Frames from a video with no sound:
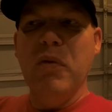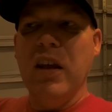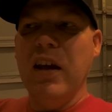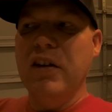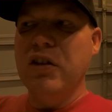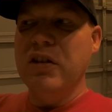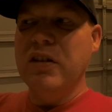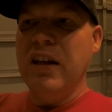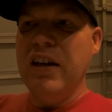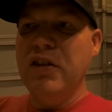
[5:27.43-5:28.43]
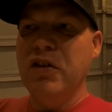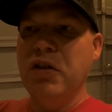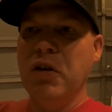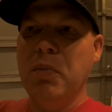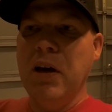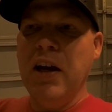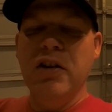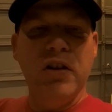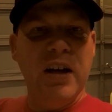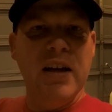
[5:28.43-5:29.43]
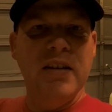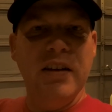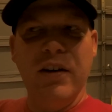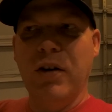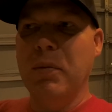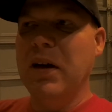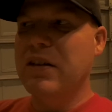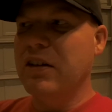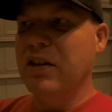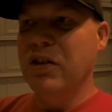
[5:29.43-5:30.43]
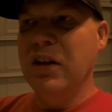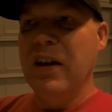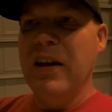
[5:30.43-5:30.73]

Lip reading: it just takes you to a page that has an error message,